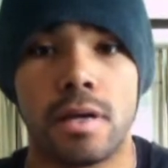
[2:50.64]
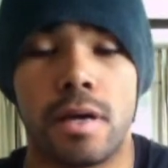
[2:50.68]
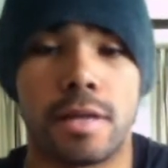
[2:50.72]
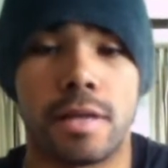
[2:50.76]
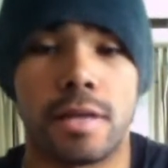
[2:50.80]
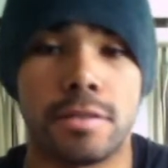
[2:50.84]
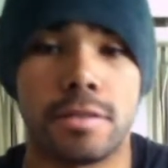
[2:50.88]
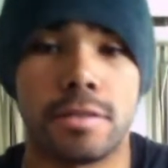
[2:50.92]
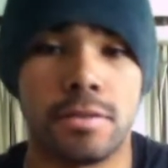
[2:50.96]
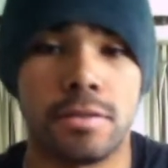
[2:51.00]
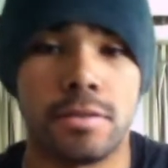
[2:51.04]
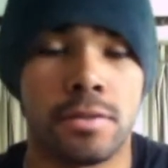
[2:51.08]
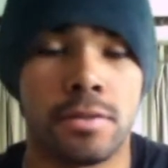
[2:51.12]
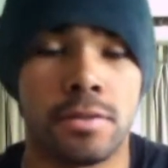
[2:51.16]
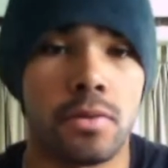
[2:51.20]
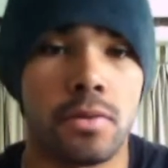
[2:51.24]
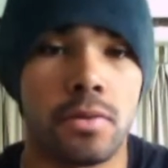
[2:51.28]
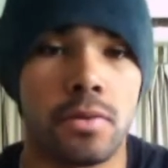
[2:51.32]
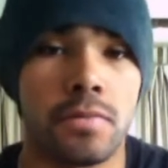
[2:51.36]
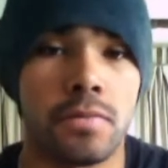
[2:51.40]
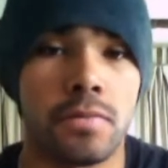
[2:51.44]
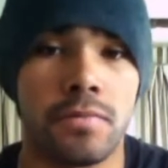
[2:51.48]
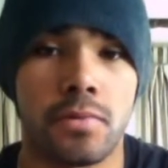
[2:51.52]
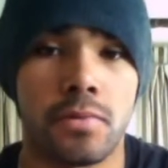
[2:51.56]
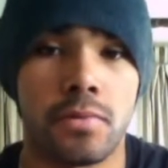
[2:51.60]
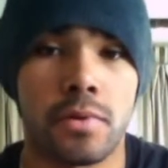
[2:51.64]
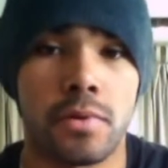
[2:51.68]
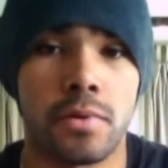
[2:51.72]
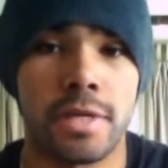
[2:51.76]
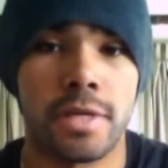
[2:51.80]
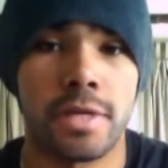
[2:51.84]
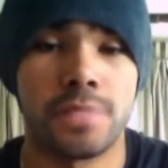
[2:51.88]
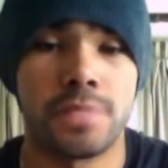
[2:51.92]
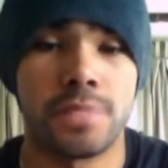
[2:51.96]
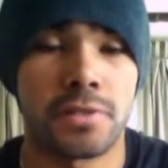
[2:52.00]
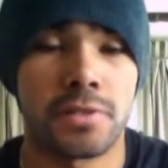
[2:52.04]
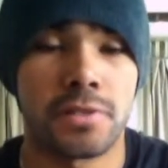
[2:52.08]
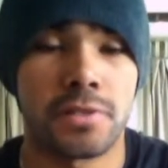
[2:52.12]
As you know, for
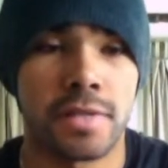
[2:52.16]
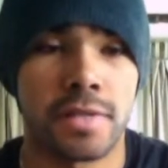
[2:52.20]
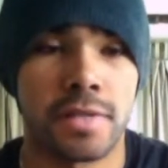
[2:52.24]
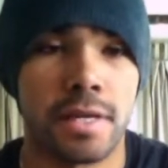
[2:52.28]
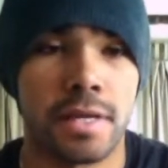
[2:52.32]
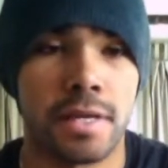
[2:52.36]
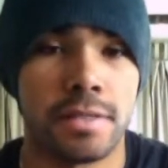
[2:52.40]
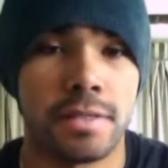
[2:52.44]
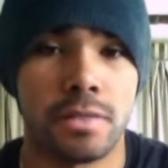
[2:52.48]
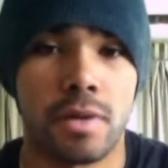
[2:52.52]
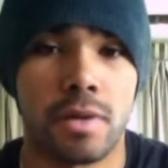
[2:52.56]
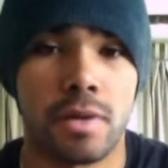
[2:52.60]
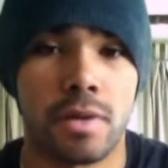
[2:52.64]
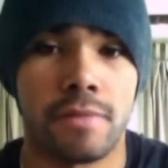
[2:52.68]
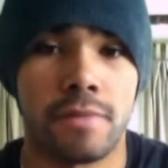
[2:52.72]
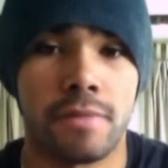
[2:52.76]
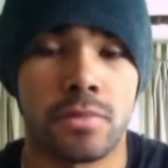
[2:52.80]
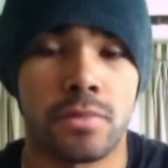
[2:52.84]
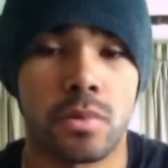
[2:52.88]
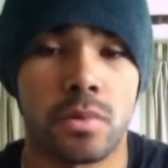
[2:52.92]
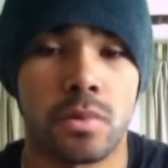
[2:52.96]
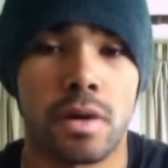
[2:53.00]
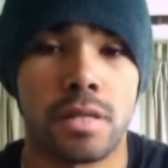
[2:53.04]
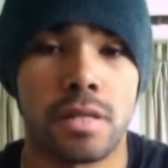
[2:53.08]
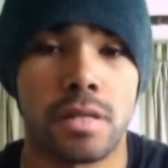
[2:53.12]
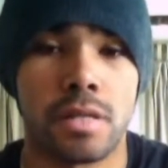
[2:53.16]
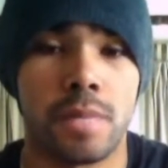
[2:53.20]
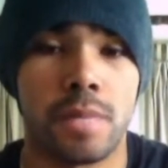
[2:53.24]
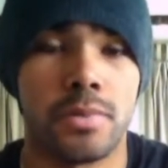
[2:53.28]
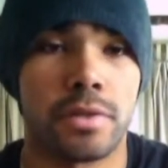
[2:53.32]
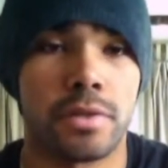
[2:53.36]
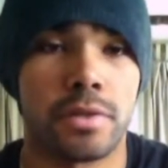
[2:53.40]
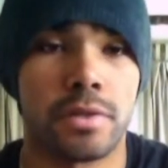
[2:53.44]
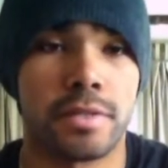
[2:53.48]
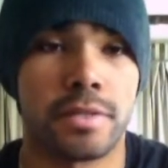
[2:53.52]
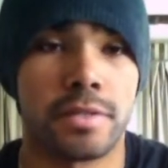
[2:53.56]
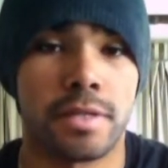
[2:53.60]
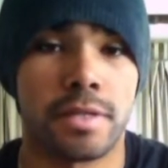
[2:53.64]
each personality you have to adapt
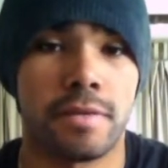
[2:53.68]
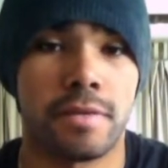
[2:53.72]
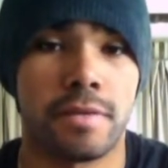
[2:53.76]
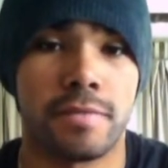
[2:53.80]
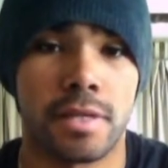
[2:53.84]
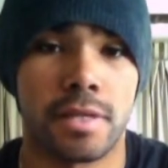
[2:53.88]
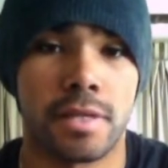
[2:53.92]
yourself.